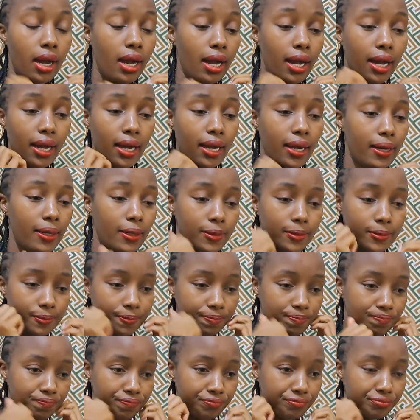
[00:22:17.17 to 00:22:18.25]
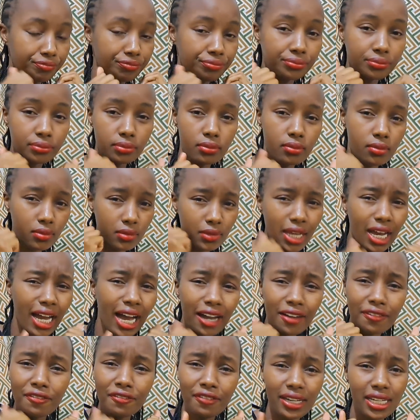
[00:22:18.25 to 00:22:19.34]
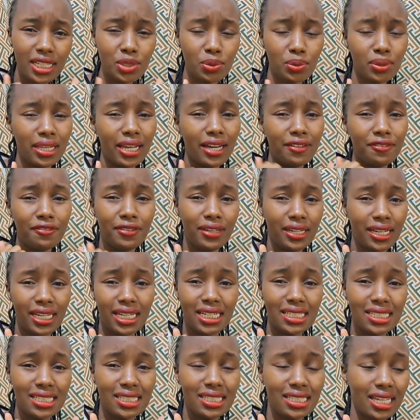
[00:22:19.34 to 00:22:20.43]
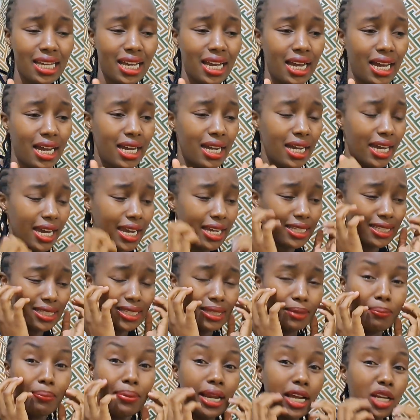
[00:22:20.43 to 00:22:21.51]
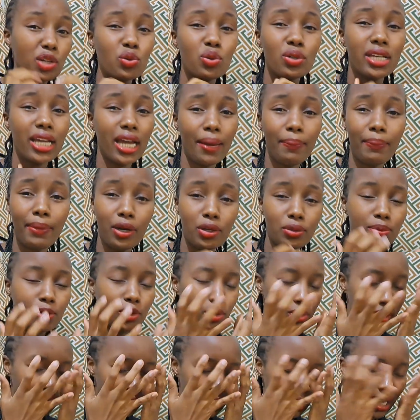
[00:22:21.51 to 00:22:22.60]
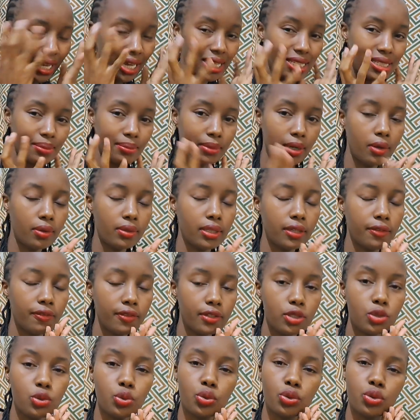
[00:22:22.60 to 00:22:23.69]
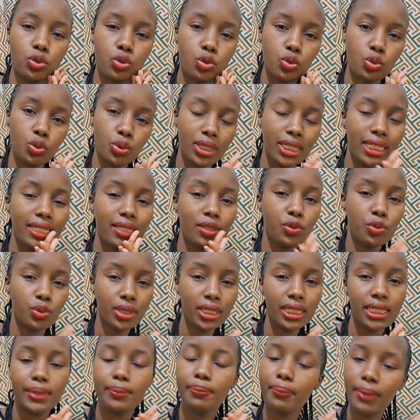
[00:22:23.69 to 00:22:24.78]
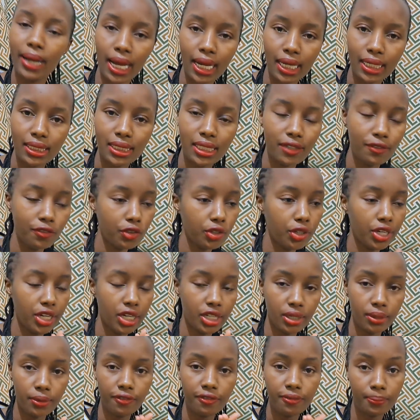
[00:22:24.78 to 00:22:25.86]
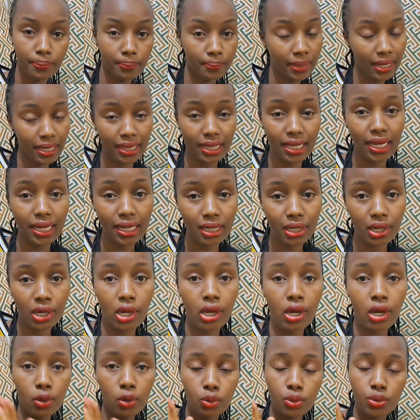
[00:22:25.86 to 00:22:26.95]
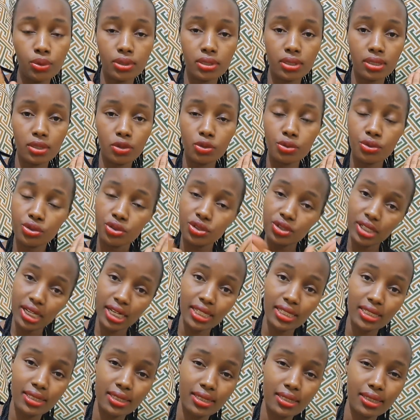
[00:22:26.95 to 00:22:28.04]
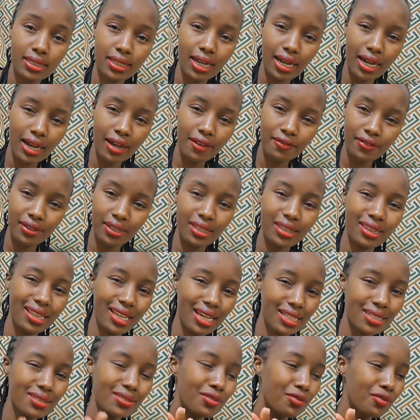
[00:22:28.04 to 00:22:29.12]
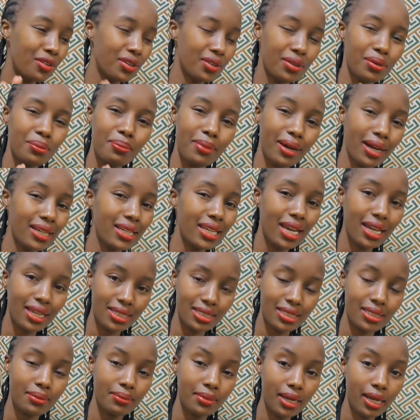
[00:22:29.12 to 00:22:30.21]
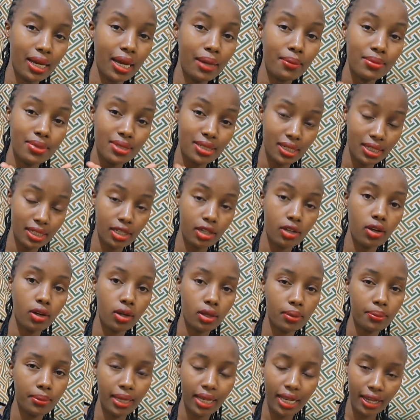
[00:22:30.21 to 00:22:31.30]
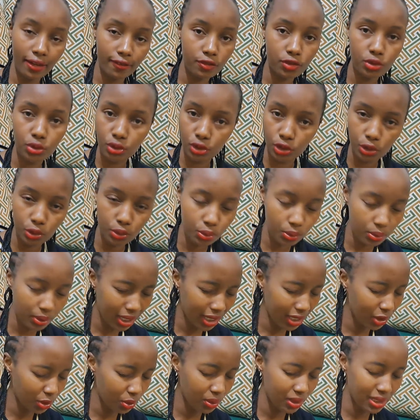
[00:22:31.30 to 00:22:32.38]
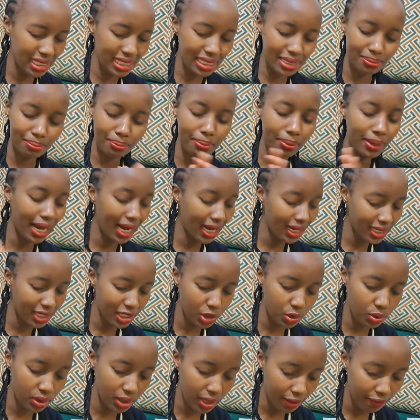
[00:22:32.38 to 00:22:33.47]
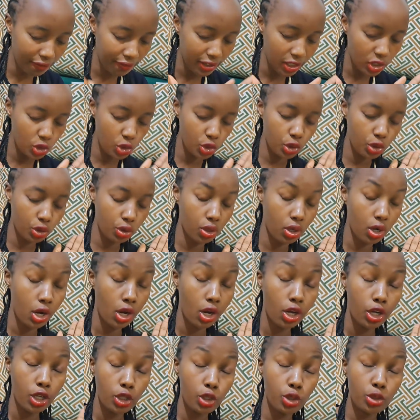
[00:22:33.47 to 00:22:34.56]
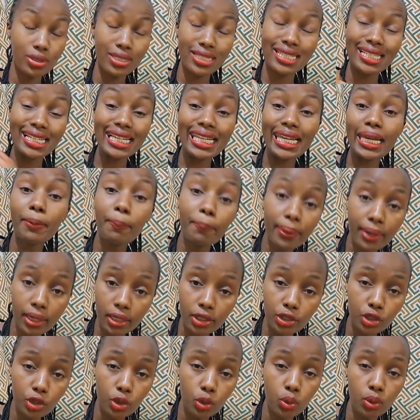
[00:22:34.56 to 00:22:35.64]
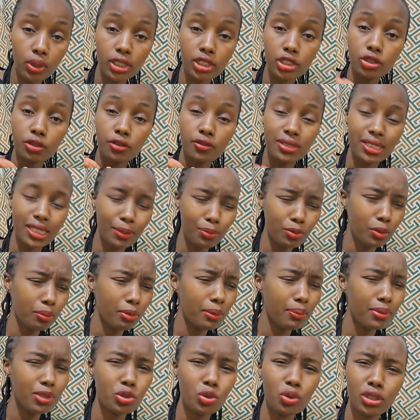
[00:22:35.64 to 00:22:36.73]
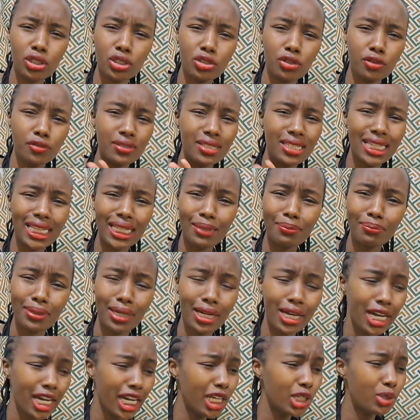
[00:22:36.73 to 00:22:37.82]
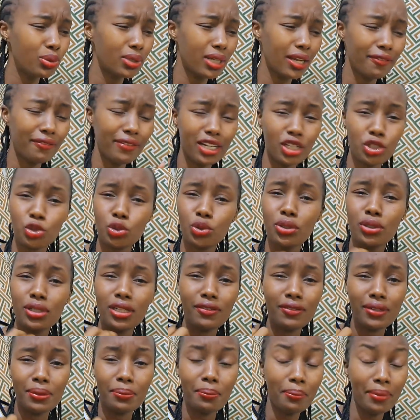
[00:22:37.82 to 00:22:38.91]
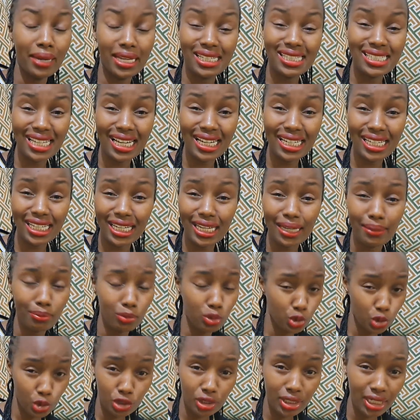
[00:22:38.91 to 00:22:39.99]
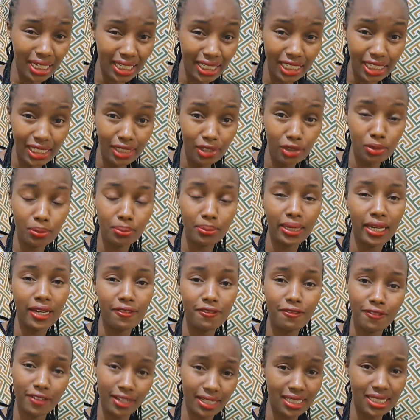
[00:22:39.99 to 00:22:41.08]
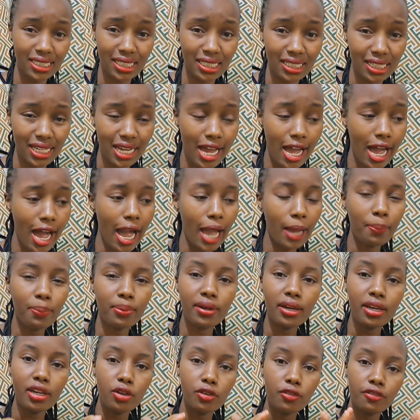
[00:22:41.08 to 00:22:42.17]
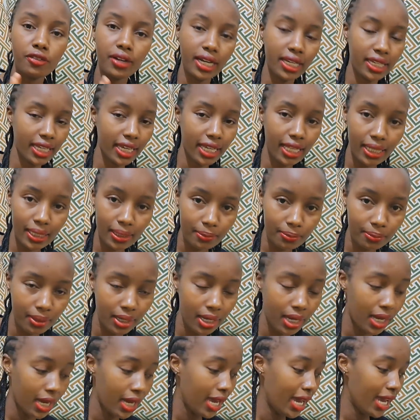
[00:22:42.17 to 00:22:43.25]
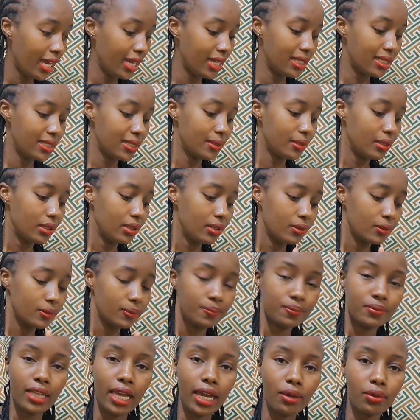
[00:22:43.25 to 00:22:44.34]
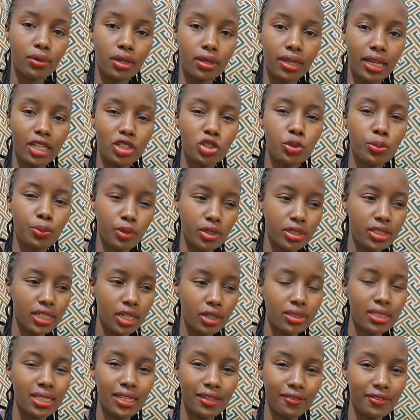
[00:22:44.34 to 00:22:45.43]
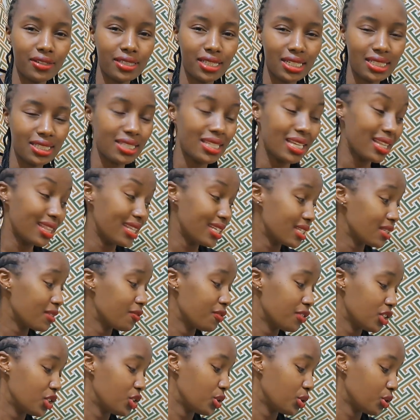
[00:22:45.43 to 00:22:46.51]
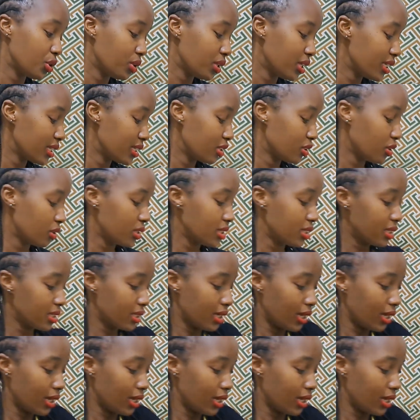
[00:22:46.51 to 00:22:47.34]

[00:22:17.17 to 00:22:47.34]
her face with her fingers, and the blood would come out because the eczema on the face was really, really bad. If you're a mother whose child is having that very bad eczema, I'm sending all my love to you. I know it's bad. It will affect your sleep, your quality of sleep, your baby's quality of sleep. It will affect you even mentally, emotionally. You'll be affected. I pray you find help. And I'd like to point out and emphasize that this video is not